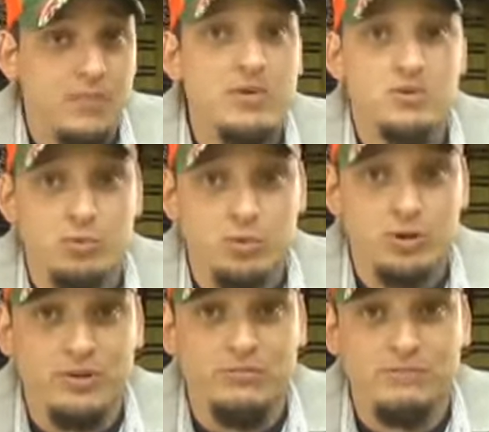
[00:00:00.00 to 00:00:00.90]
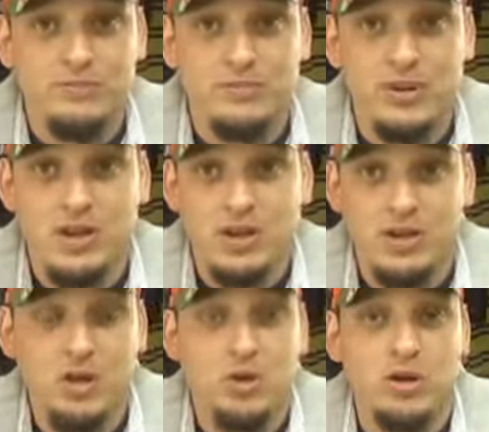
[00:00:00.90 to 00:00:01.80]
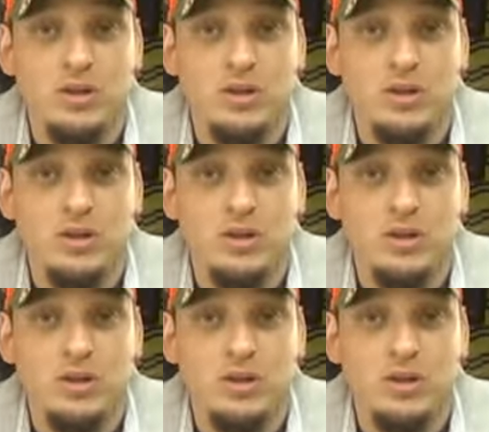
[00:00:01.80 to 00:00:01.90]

Commission Blueprint. You can go to